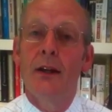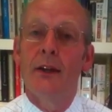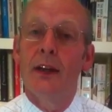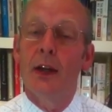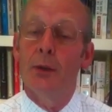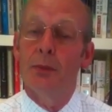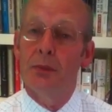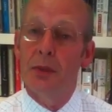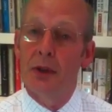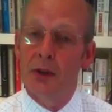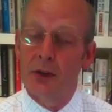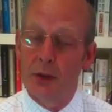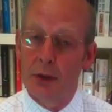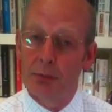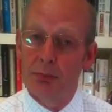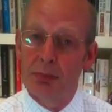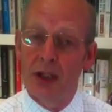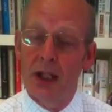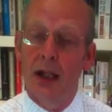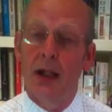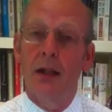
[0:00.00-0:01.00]
There's a
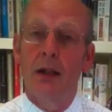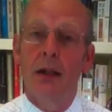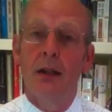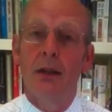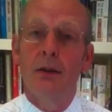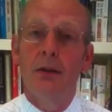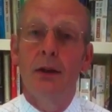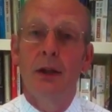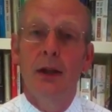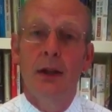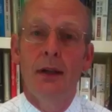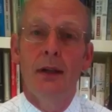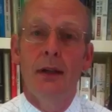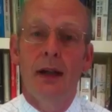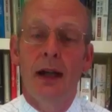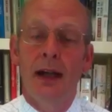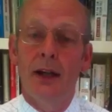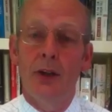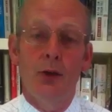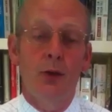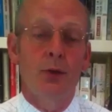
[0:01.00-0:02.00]
piano
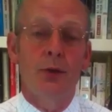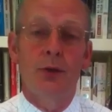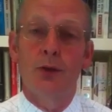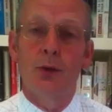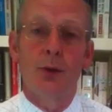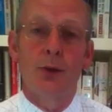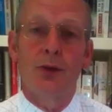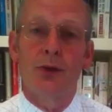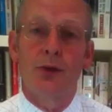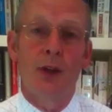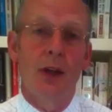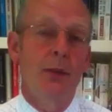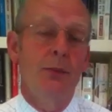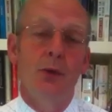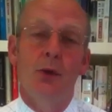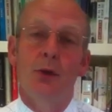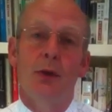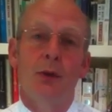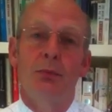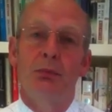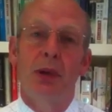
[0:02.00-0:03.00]
at your doorstep.
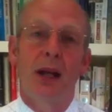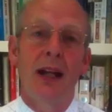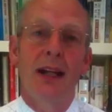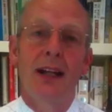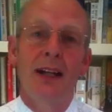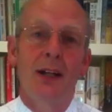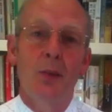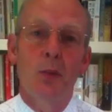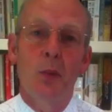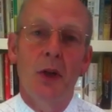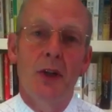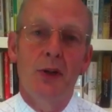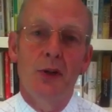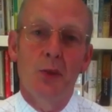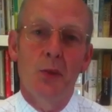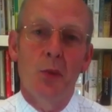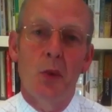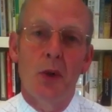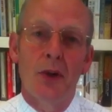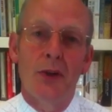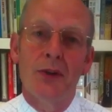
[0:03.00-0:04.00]
You can play it when
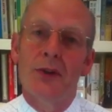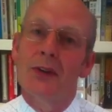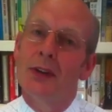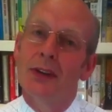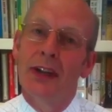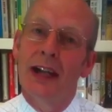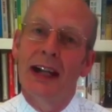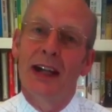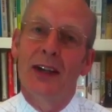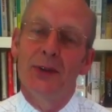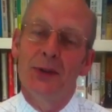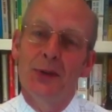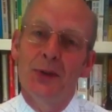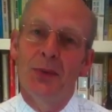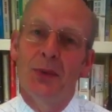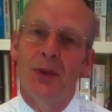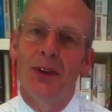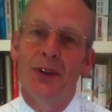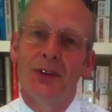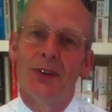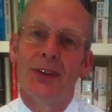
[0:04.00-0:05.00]
you want and how
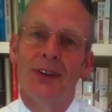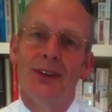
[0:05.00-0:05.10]
you want.